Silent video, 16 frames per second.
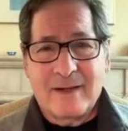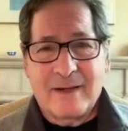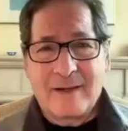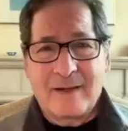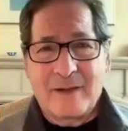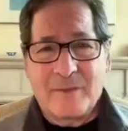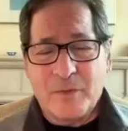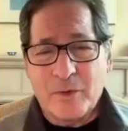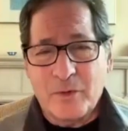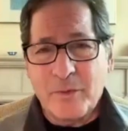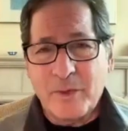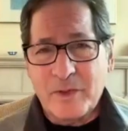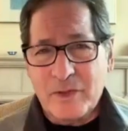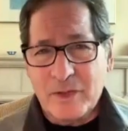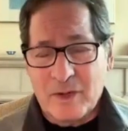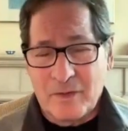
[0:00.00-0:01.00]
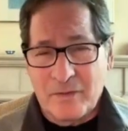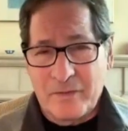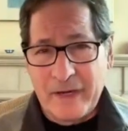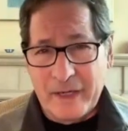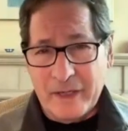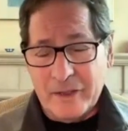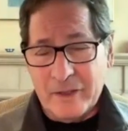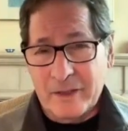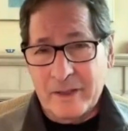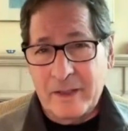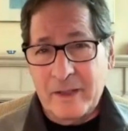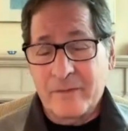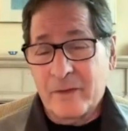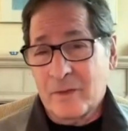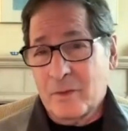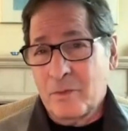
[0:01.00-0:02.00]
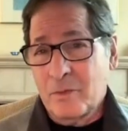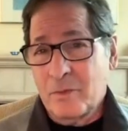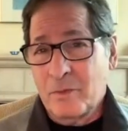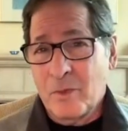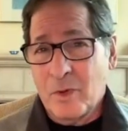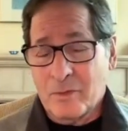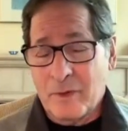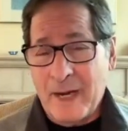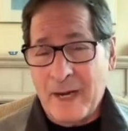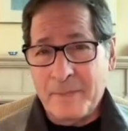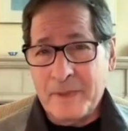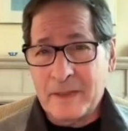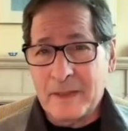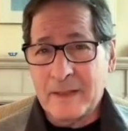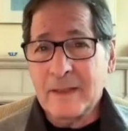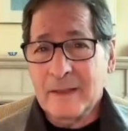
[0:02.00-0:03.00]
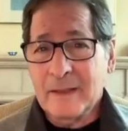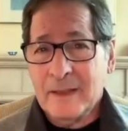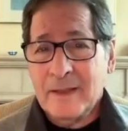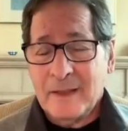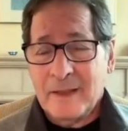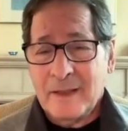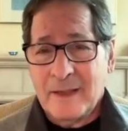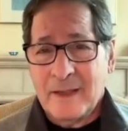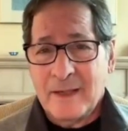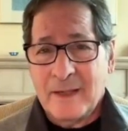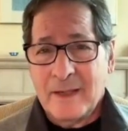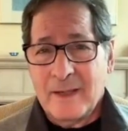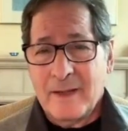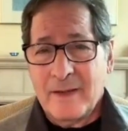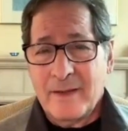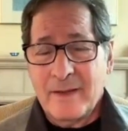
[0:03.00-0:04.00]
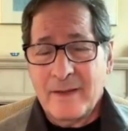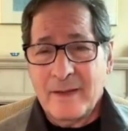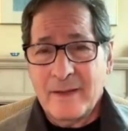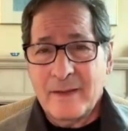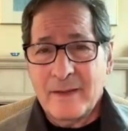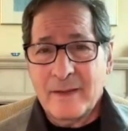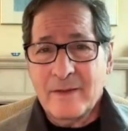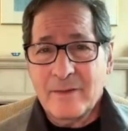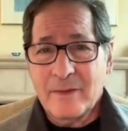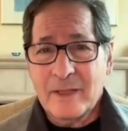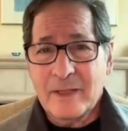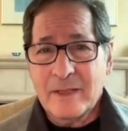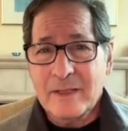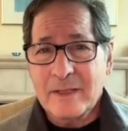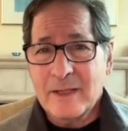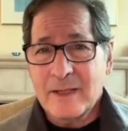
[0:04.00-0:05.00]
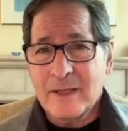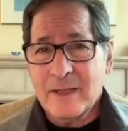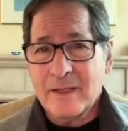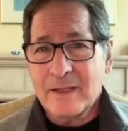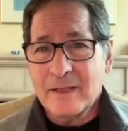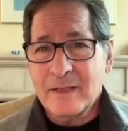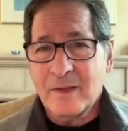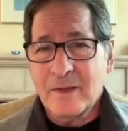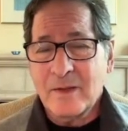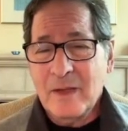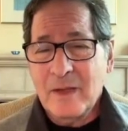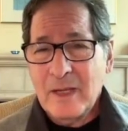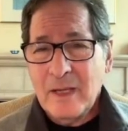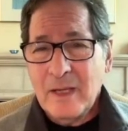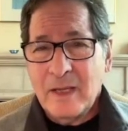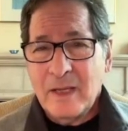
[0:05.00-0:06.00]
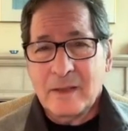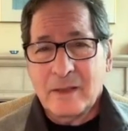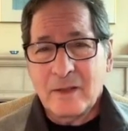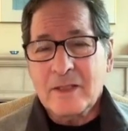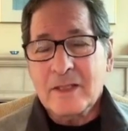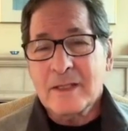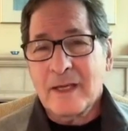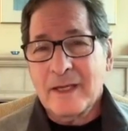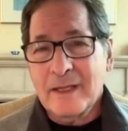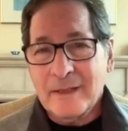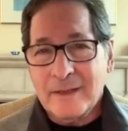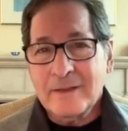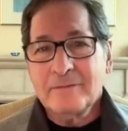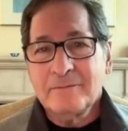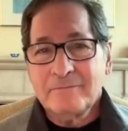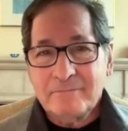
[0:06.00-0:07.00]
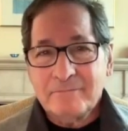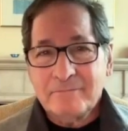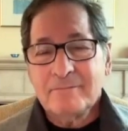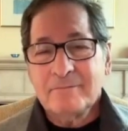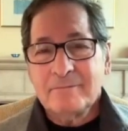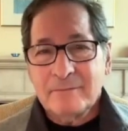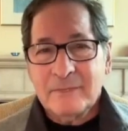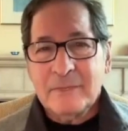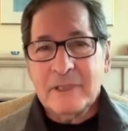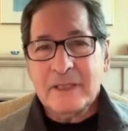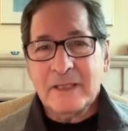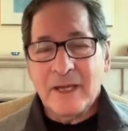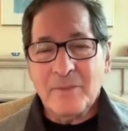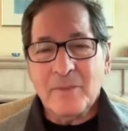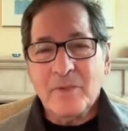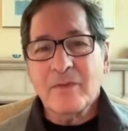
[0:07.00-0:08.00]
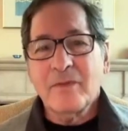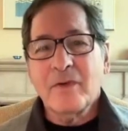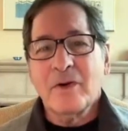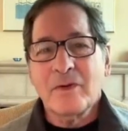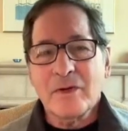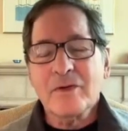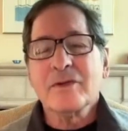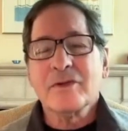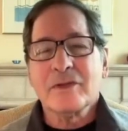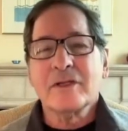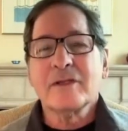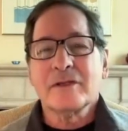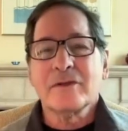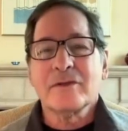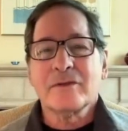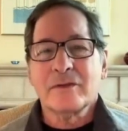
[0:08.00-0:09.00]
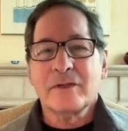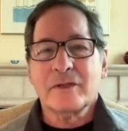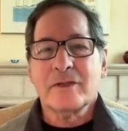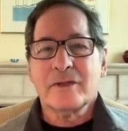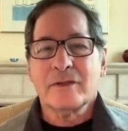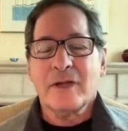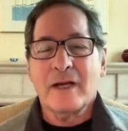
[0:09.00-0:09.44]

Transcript: improvements in olfaction even more rapidly than the Korean study. So it looks like the number of odors is